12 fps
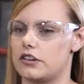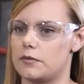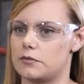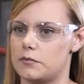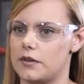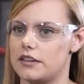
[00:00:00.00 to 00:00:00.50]
can
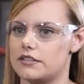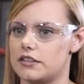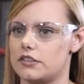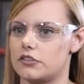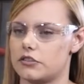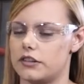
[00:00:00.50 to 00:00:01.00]
optimize
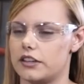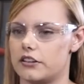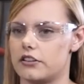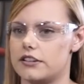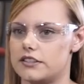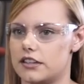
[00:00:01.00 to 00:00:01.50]
it through
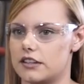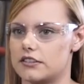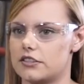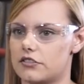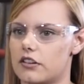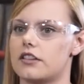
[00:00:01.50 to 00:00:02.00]
increasing
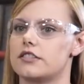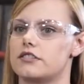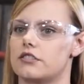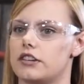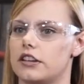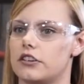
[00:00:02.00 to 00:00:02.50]
its thrust,
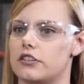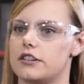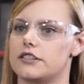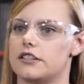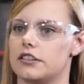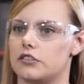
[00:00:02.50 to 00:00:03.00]
or
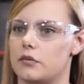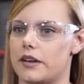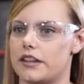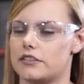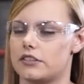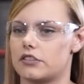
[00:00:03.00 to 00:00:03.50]
increasing the
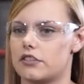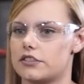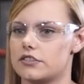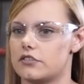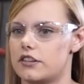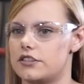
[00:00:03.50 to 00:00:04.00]
weight to
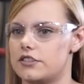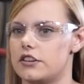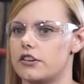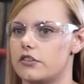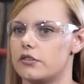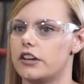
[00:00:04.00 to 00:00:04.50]
thrust
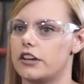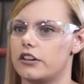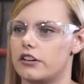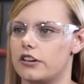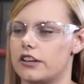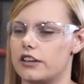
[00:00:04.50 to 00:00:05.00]
ratio,
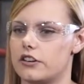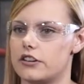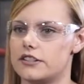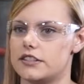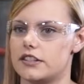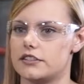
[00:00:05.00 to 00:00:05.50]
or
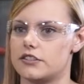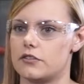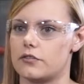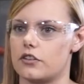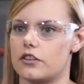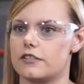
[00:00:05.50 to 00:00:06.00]
increasing its
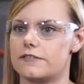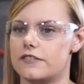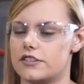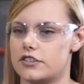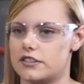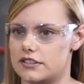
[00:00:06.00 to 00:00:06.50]
overall
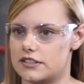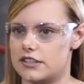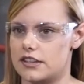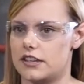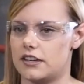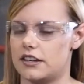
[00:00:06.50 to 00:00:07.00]

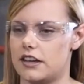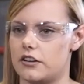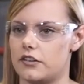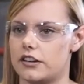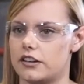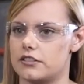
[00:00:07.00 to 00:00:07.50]
efficiency and
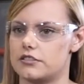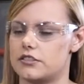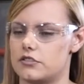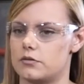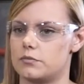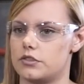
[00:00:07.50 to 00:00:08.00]
how it
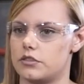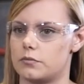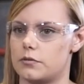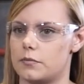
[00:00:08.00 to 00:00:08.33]
consumes your